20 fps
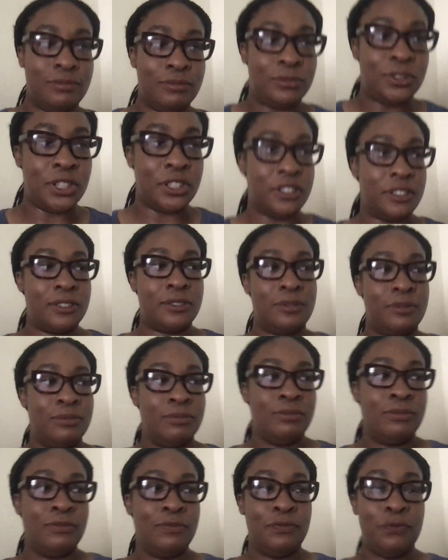just
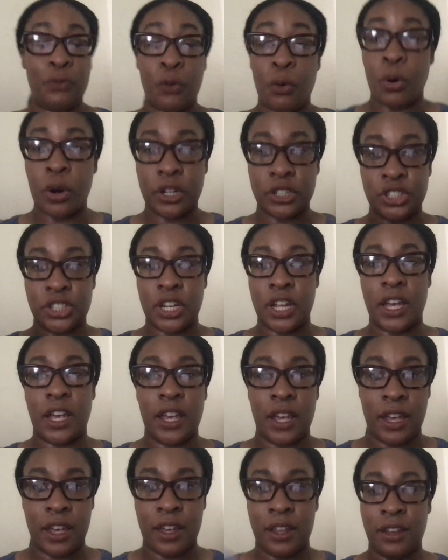forged
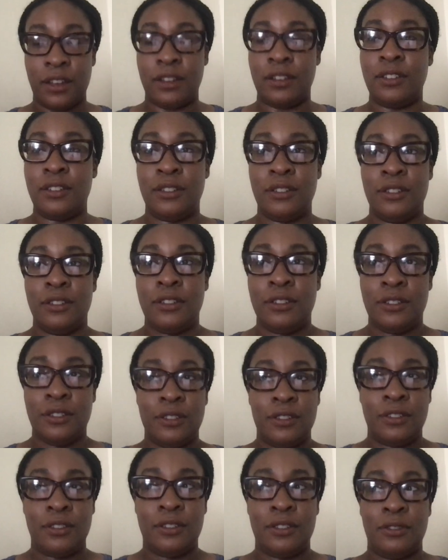ahead,
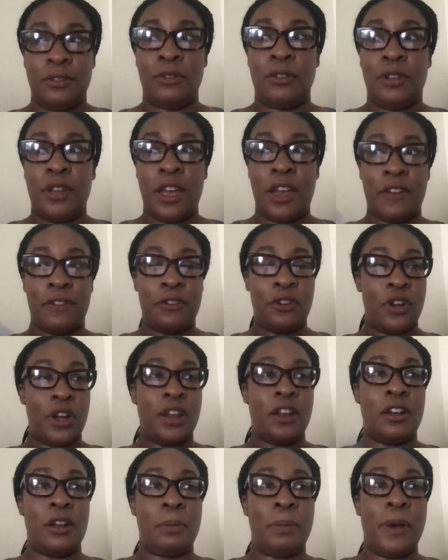have
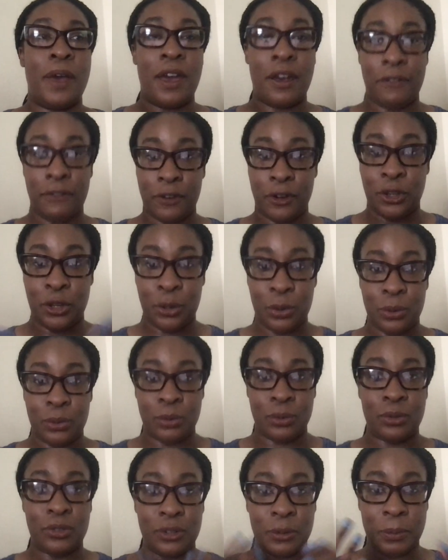created a path for
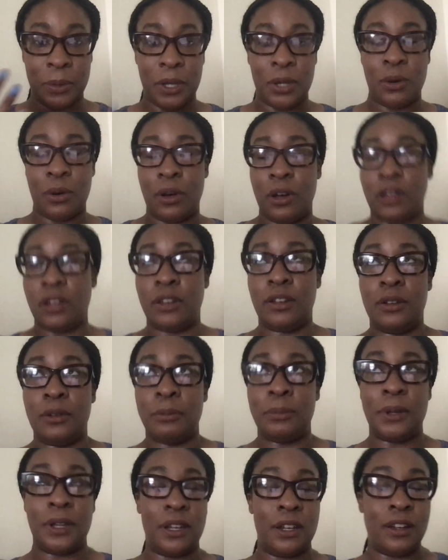you to be on.
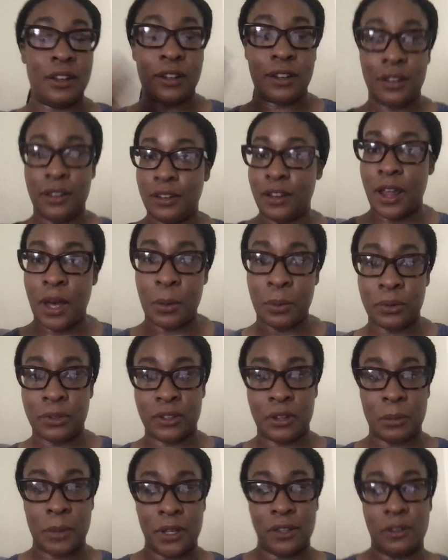But that was
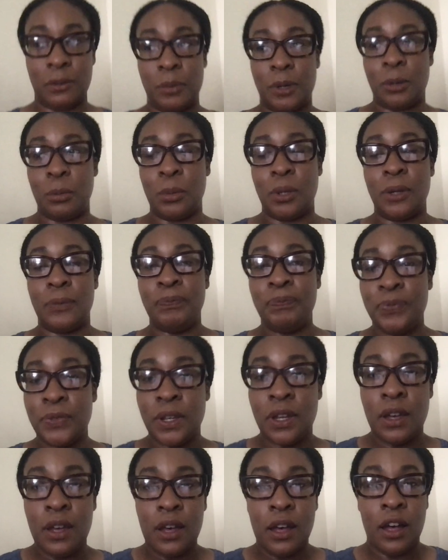an amazing moment.
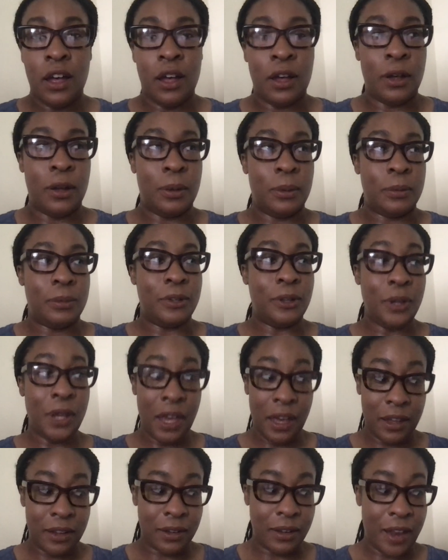So
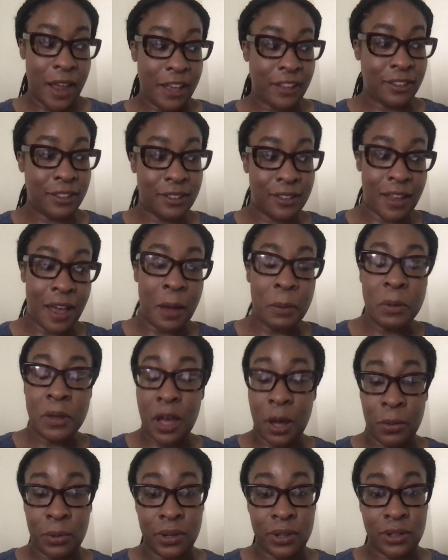yeah, next topic
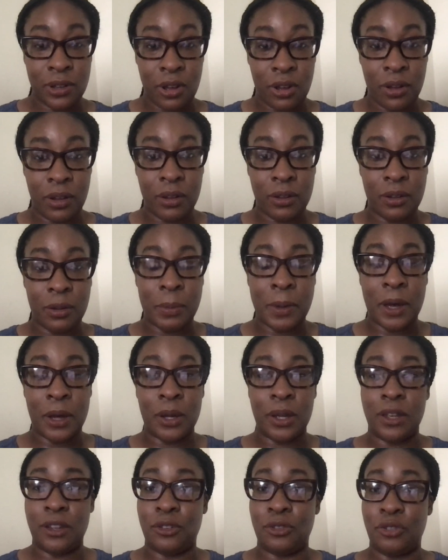I want to talk
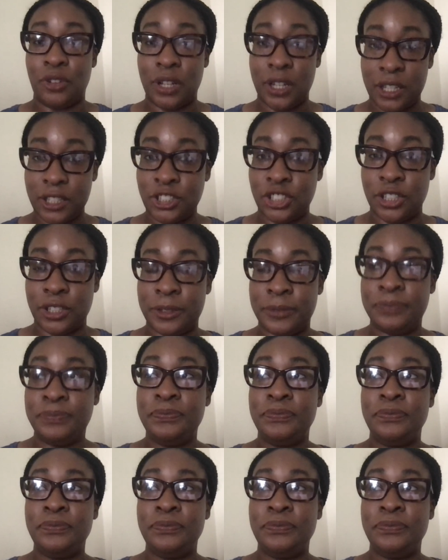about is religion.